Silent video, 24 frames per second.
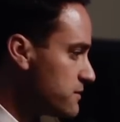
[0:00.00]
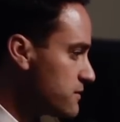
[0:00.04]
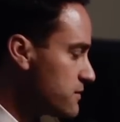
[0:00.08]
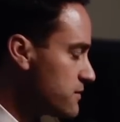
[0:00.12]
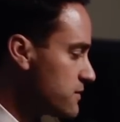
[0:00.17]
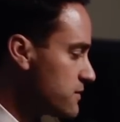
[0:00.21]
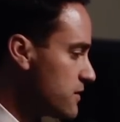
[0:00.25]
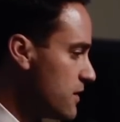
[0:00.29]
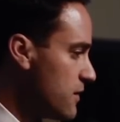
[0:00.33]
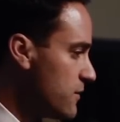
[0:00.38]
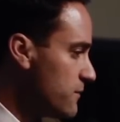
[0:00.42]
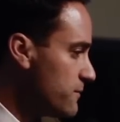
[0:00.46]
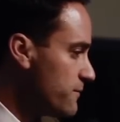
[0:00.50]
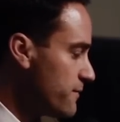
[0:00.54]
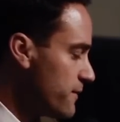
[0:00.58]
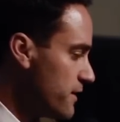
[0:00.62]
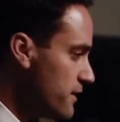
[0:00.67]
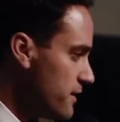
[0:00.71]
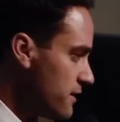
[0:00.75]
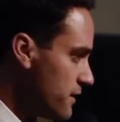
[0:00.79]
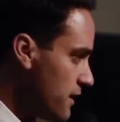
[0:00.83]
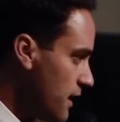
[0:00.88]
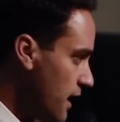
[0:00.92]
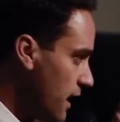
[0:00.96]
So
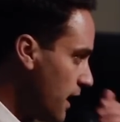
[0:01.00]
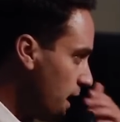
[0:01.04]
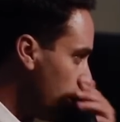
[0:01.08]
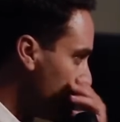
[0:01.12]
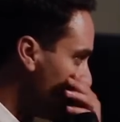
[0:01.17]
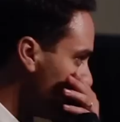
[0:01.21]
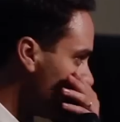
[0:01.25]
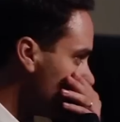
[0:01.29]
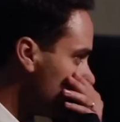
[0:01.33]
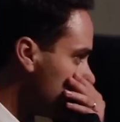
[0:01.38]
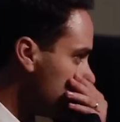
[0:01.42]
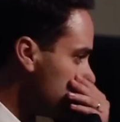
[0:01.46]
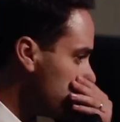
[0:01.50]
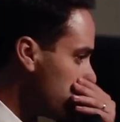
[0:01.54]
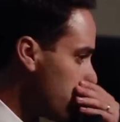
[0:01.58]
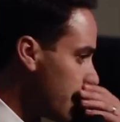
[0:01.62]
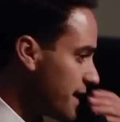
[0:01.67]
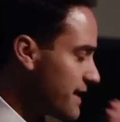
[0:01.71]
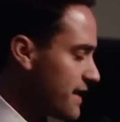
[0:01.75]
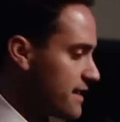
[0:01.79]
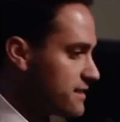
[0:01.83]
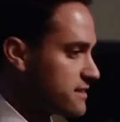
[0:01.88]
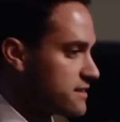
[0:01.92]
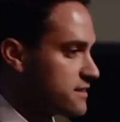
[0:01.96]
I
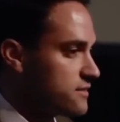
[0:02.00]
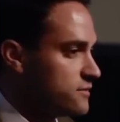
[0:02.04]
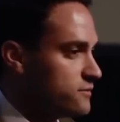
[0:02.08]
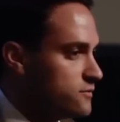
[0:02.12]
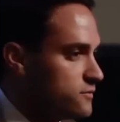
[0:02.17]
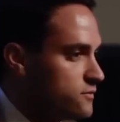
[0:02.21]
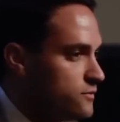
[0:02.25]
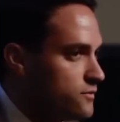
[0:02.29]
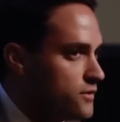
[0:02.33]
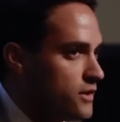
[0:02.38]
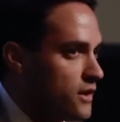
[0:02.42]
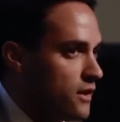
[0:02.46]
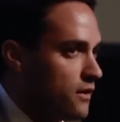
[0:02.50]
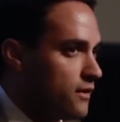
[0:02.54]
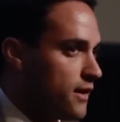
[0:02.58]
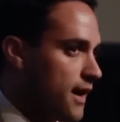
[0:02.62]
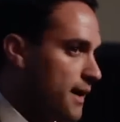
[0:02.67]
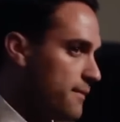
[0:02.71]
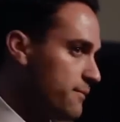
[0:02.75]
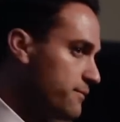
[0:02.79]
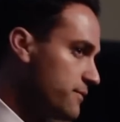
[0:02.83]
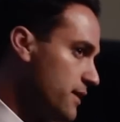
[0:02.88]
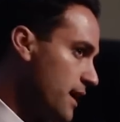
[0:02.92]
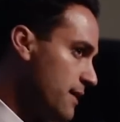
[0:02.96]
guess,
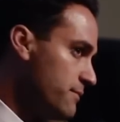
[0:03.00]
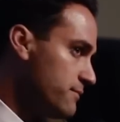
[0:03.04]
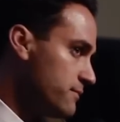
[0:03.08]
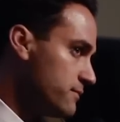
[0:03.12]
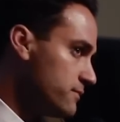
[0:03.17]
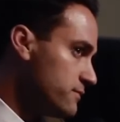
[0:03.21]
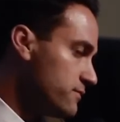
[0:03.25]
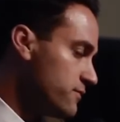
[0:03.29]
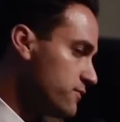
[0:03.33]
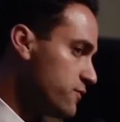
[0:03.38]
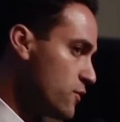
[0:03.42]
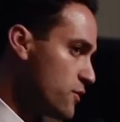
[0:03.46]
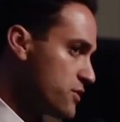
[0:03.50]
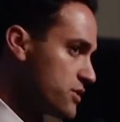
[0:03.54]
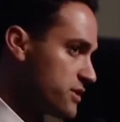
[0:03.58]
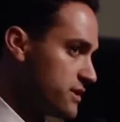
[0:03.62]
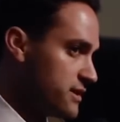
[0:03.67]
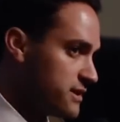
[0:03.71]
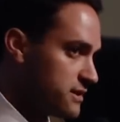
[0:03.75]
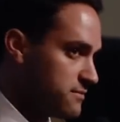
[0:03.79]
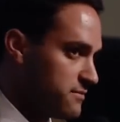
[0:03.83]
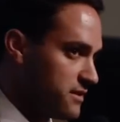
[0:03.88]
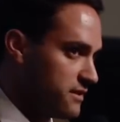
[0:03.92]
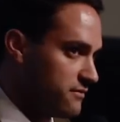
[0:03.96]
I'm
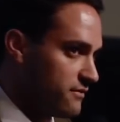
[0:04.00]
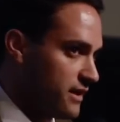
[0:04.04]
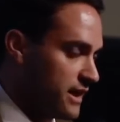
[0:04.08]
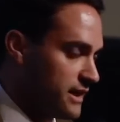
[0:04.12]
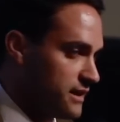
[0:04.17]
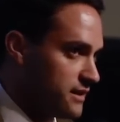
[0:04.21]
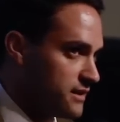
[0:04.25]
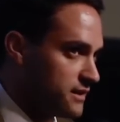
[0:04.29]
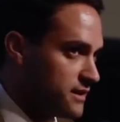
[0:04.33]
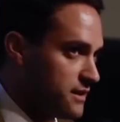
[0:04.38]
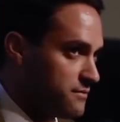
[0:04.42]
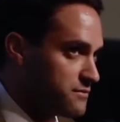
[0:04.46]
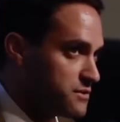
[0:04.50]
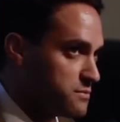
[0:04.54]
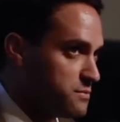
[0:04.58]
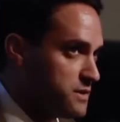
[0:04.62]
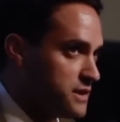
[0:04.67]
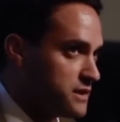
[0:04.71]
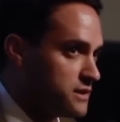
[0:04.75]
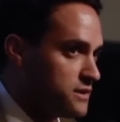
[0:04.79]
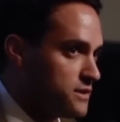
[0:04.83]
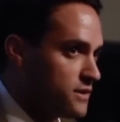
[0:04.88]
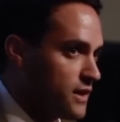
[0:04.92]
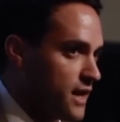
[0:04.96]
fortunate to be invited to come
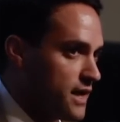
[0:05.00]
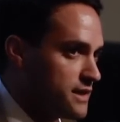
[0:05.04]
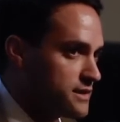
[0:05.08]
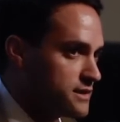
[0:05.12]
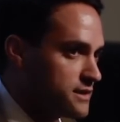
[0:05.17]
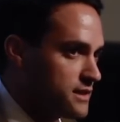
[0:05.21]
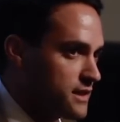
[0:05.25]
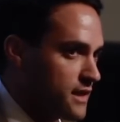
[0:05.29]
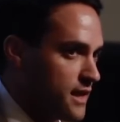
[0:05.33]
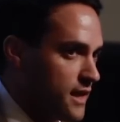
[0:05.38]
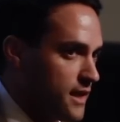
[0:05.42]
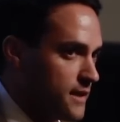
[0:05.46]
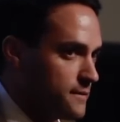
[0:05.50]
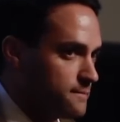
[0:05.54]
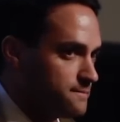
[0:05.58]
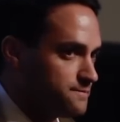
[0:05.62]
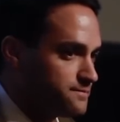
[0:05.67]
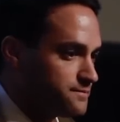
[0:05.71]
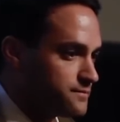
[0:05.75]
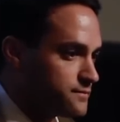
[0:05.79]
speak to you guys today.